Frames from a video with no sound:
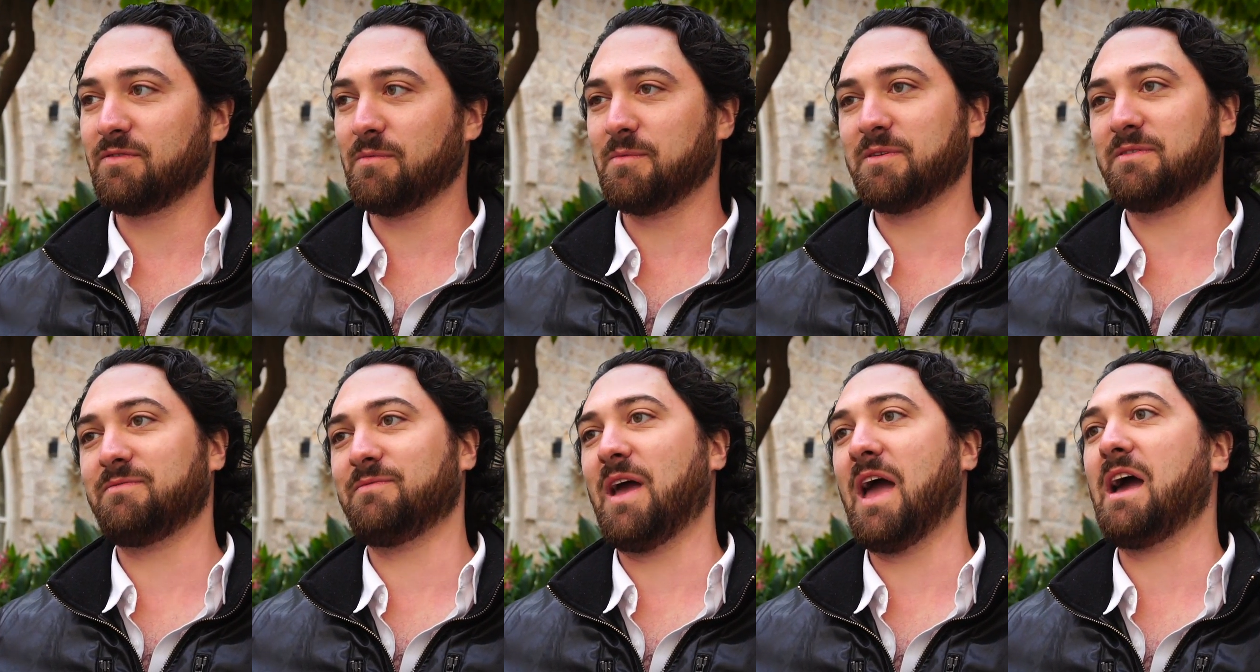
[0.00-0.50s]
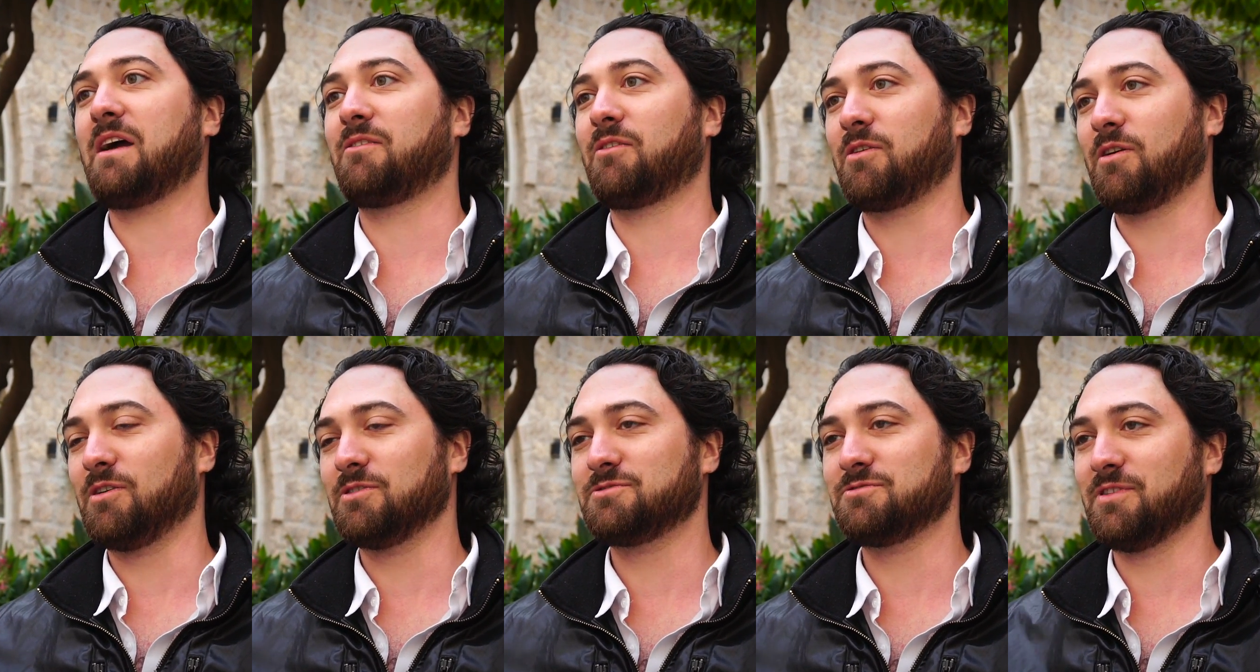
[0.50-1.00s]
from its
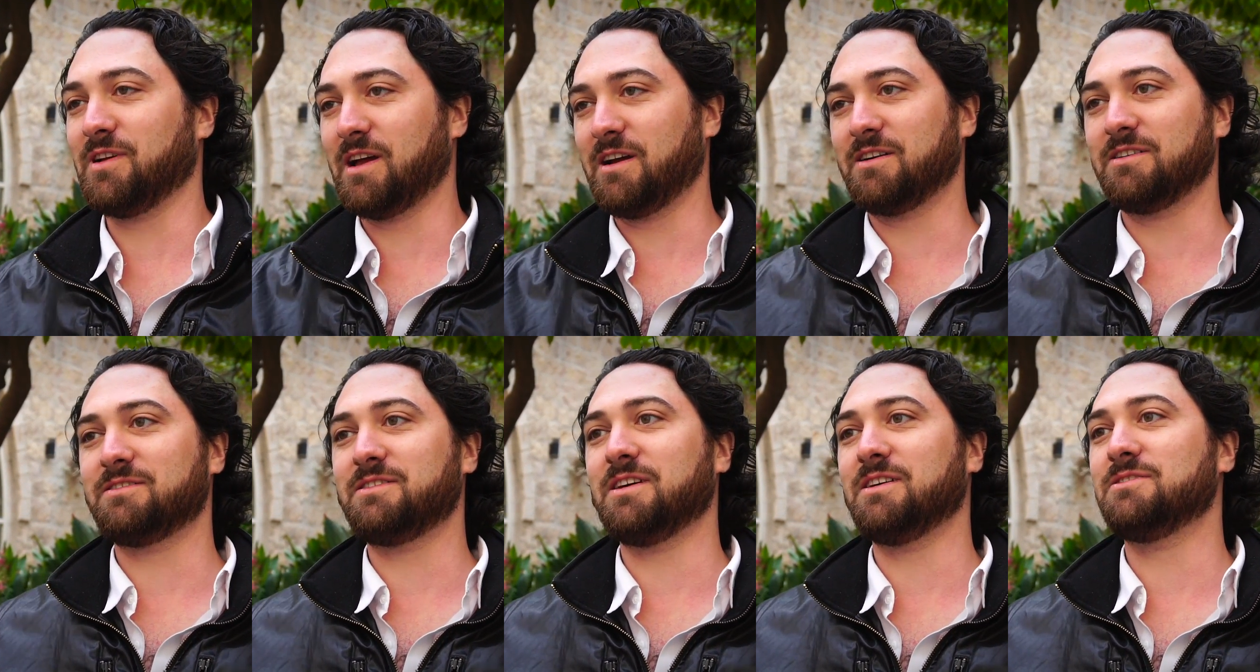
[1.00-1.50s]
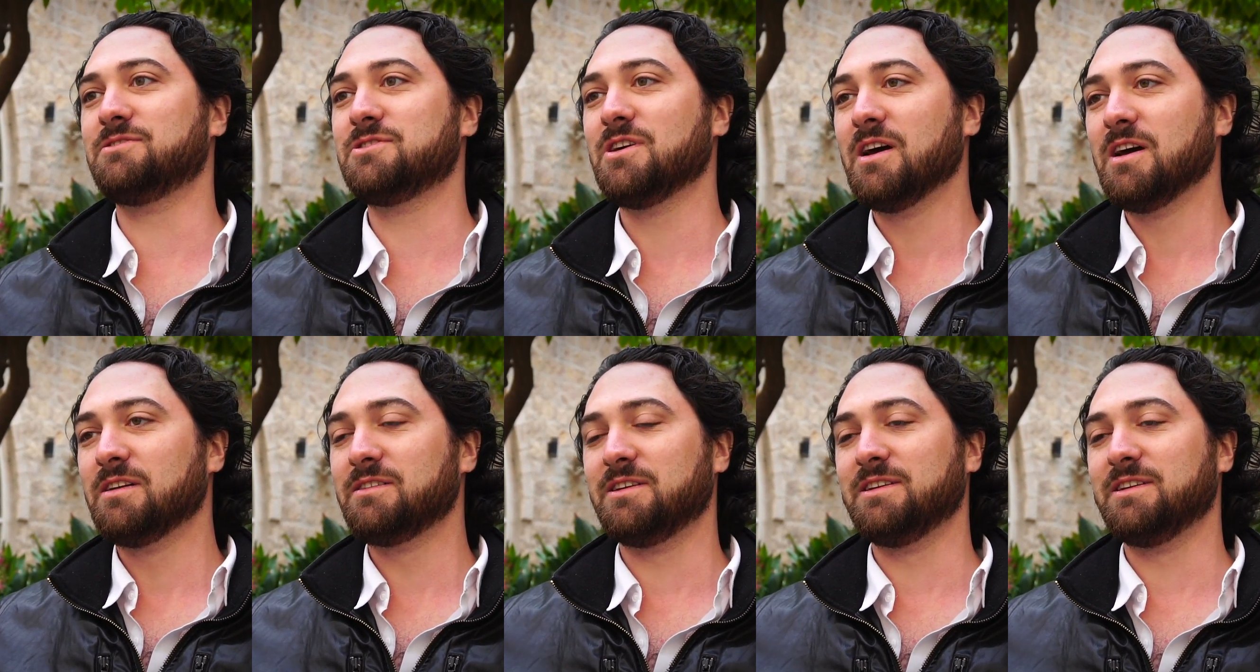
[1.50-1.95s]
agricultural heritage,